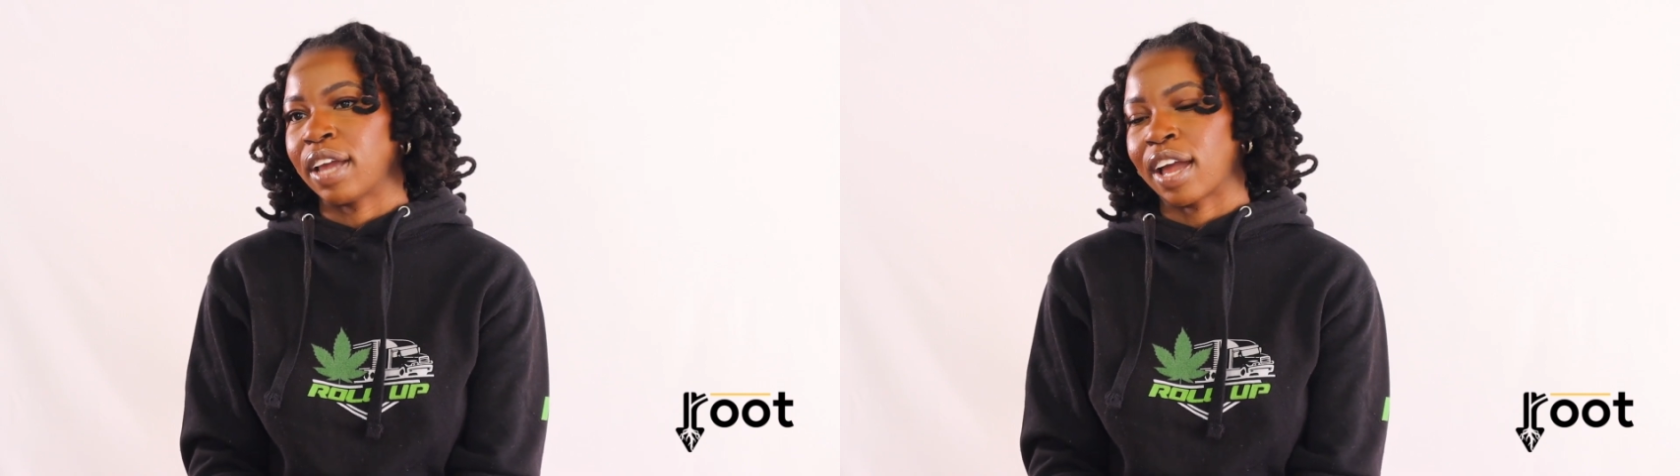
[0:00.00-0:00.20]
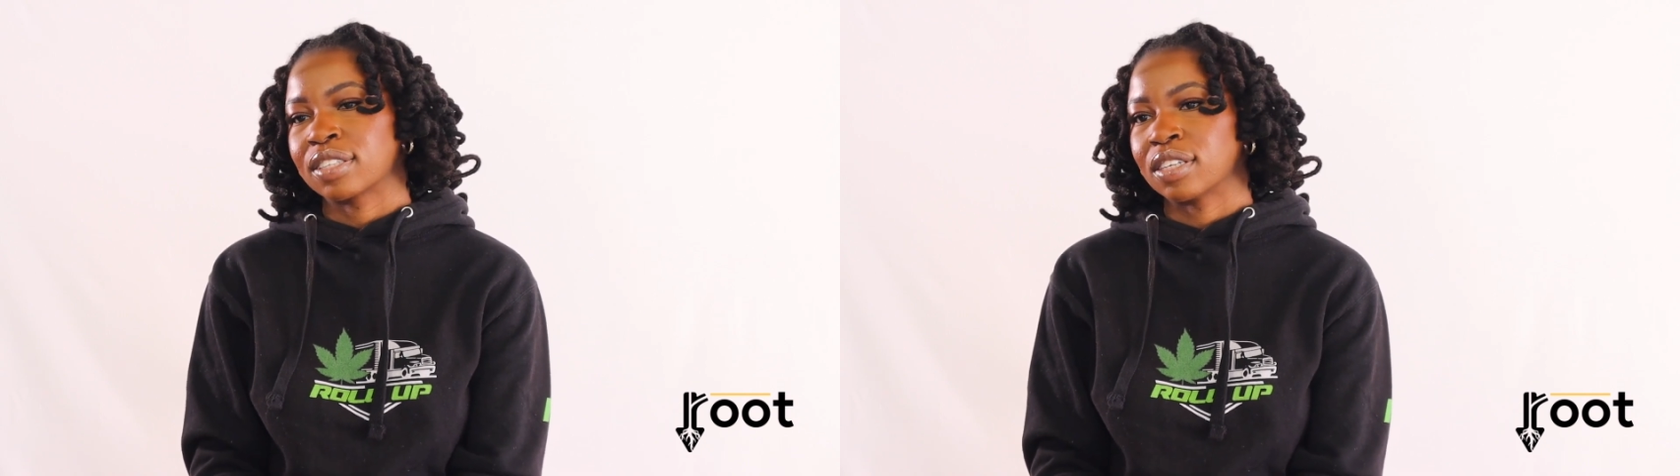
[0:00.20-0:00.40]

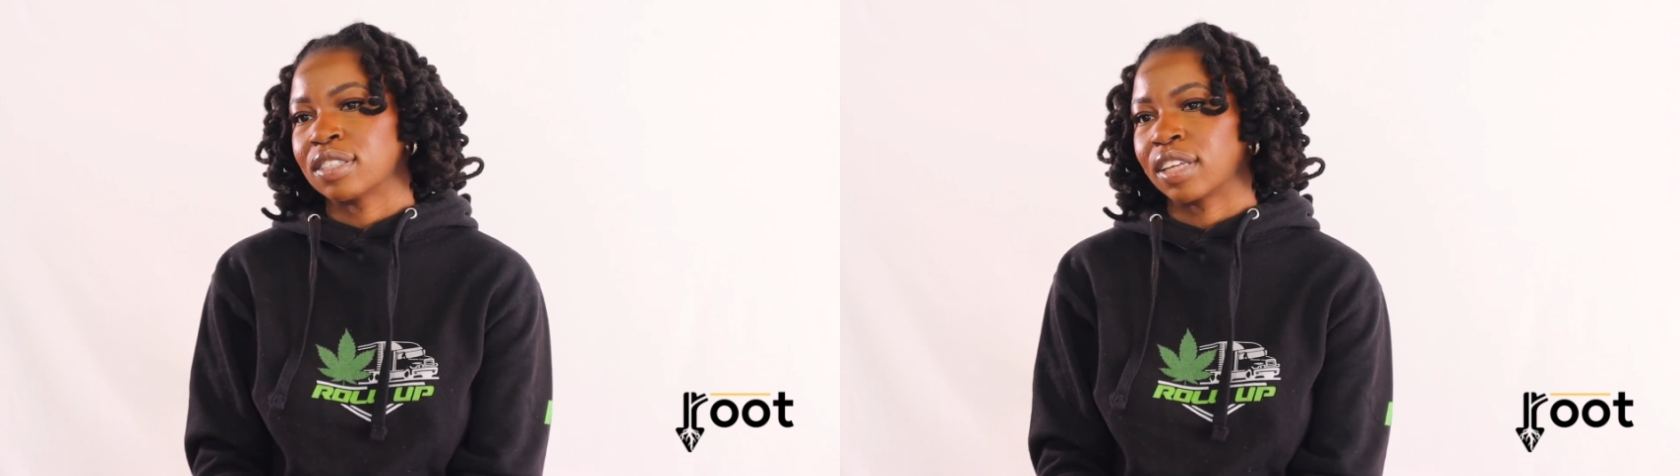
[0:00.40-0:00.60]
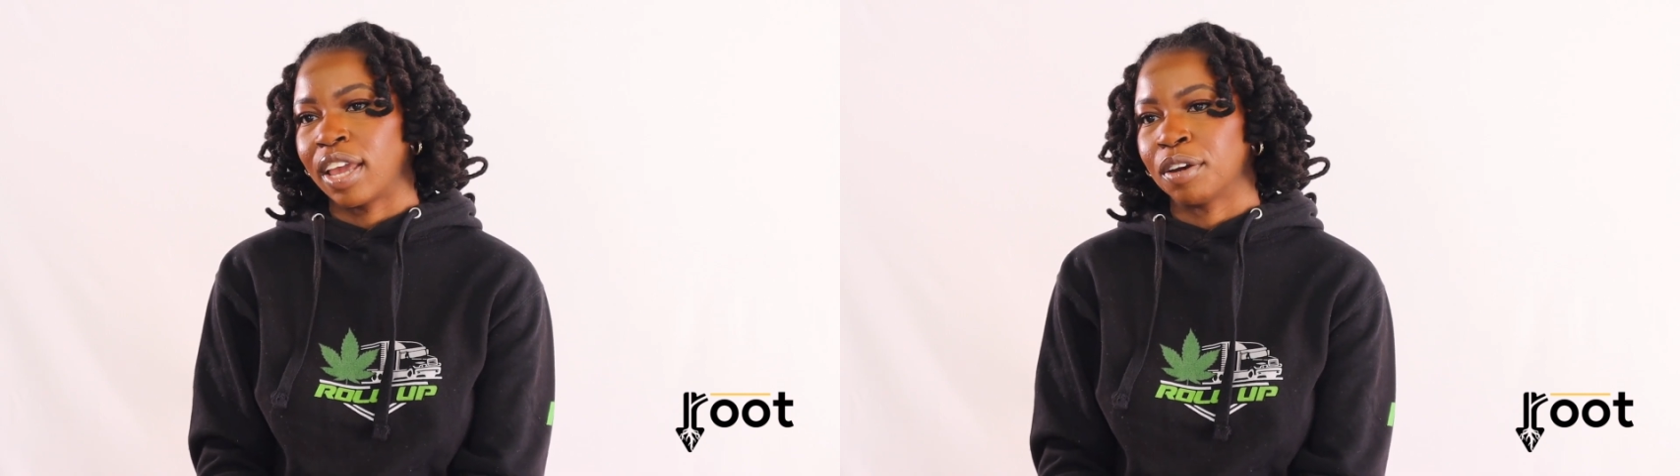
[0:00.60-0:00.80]
access
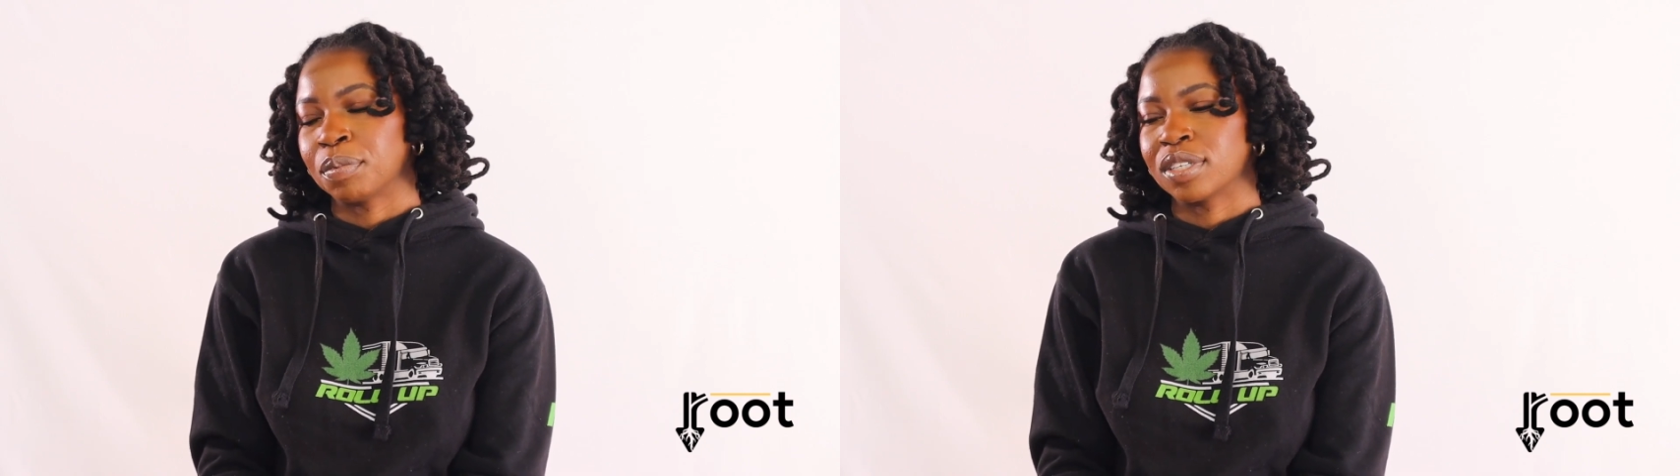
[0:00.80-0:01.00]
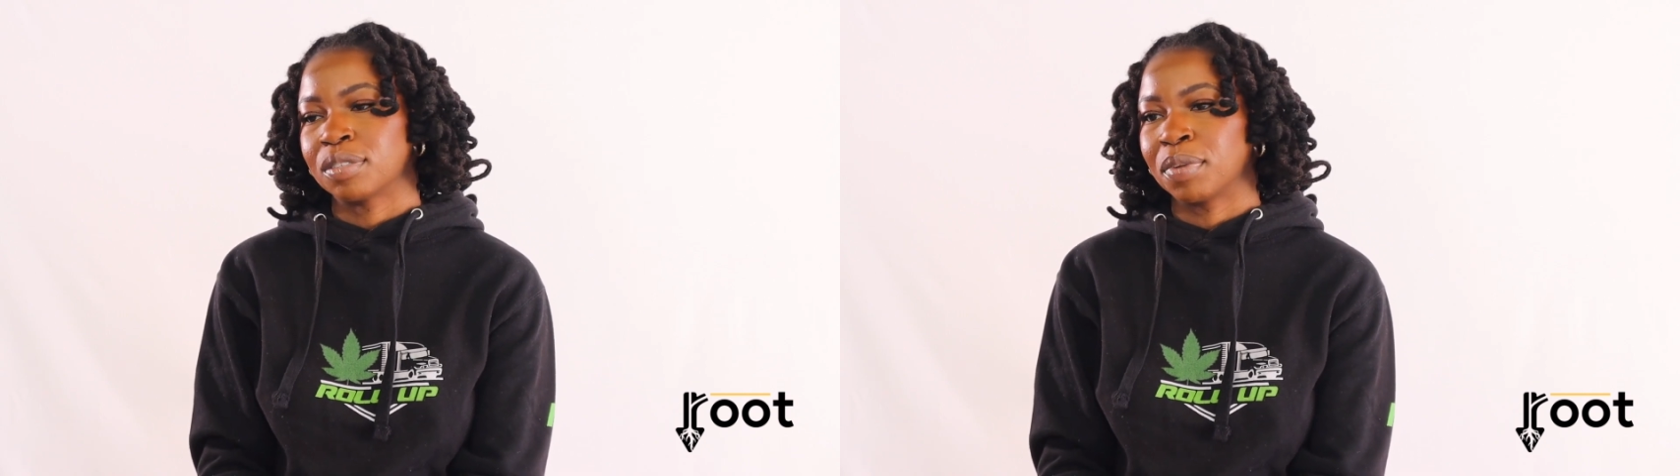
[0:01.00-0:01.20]
to
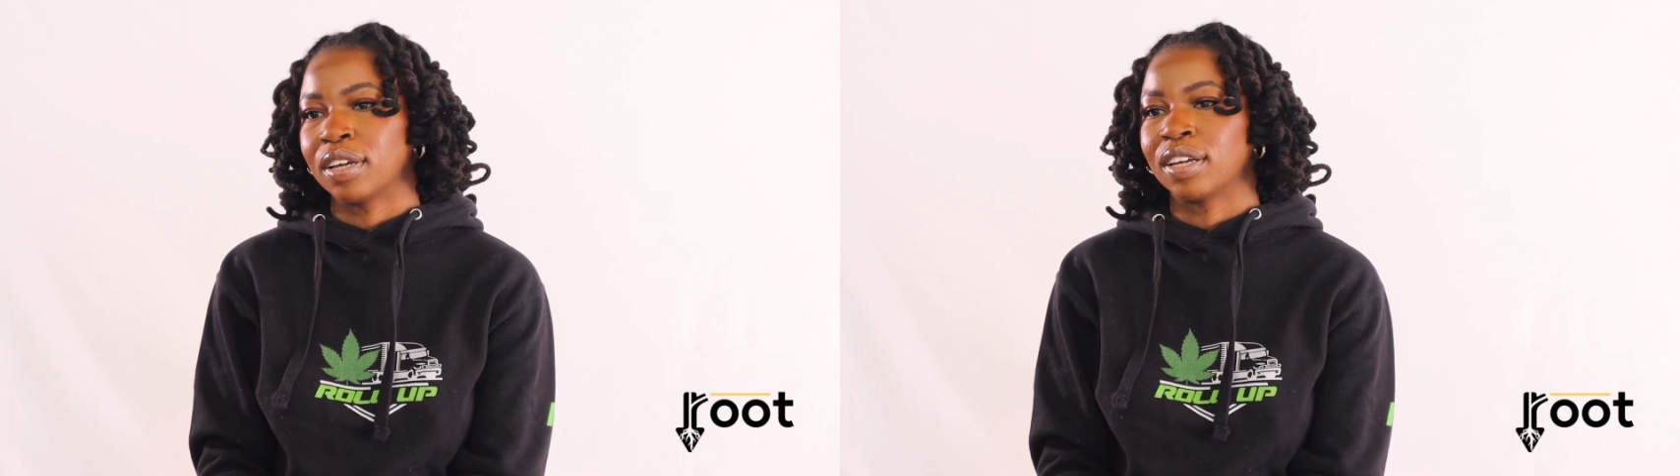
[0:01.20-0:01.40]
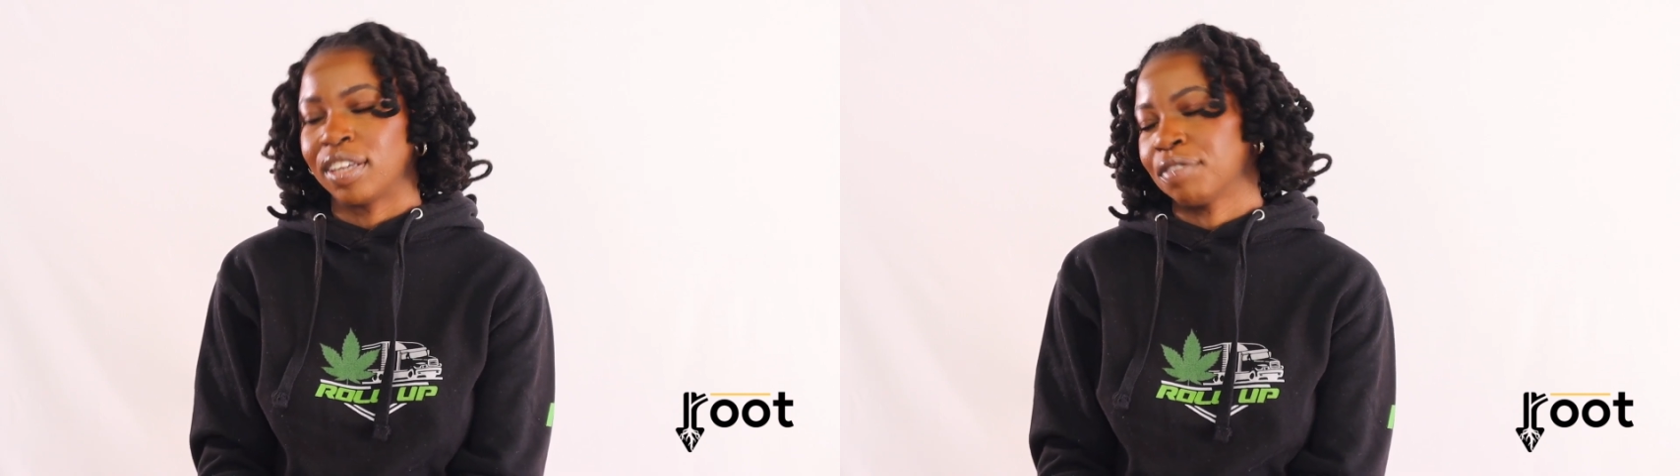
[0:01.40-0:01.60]
cannabis,
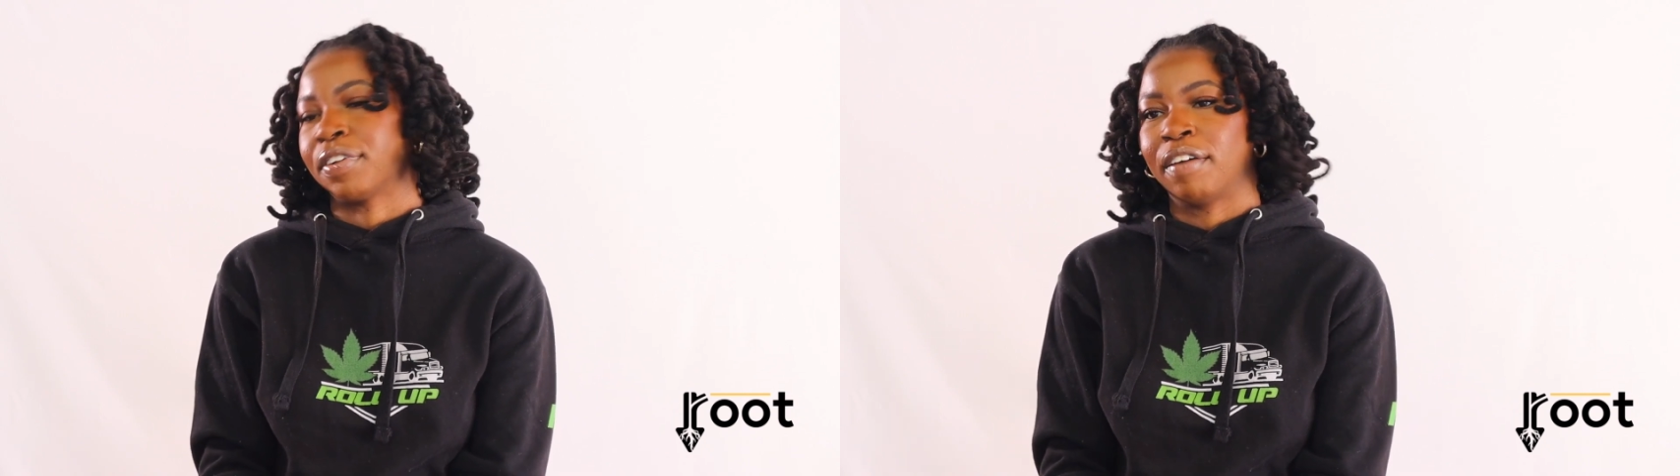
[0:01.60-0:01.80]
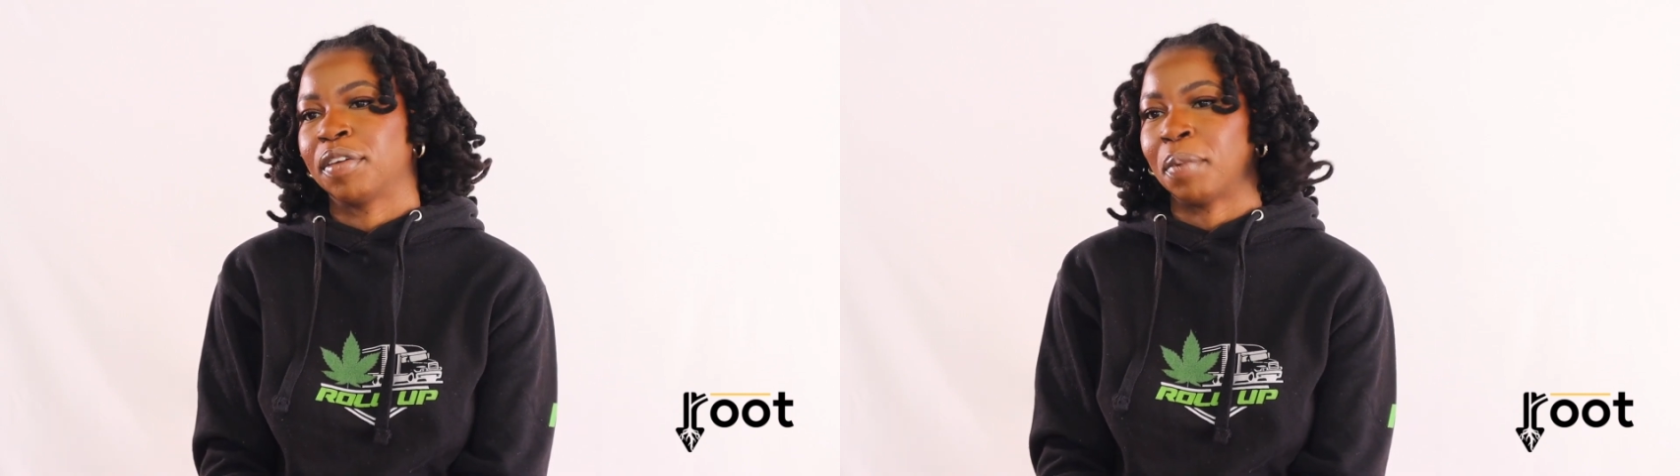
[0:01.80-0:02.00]
but again, for
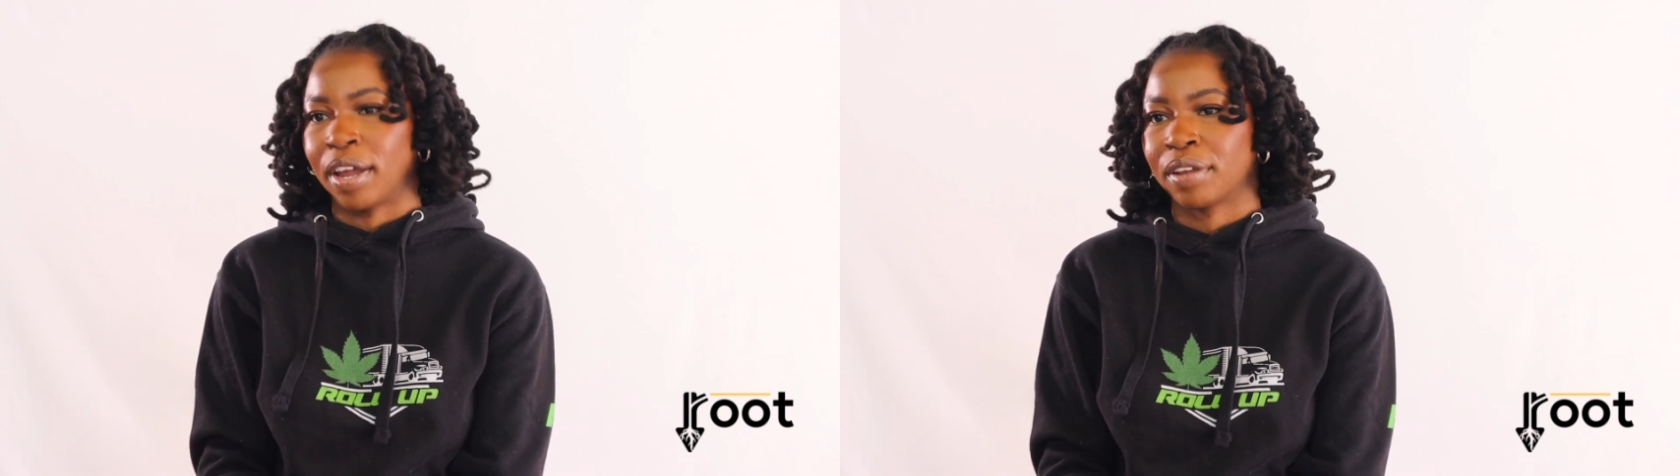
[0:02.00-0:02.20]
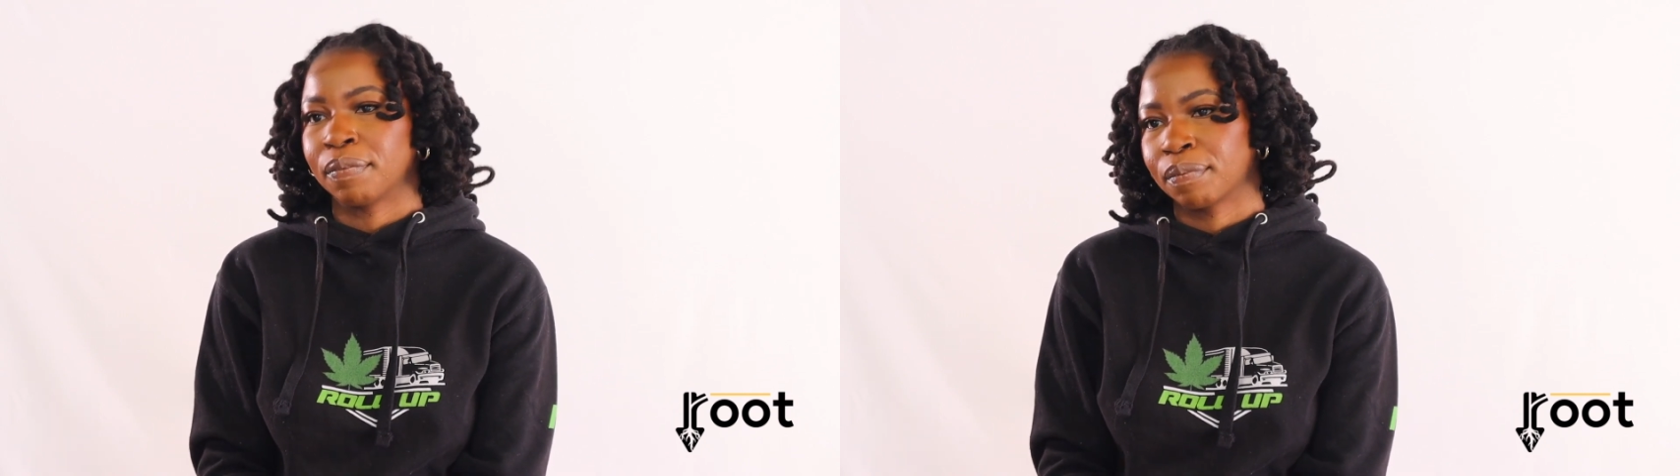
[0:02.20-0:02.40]
everybody.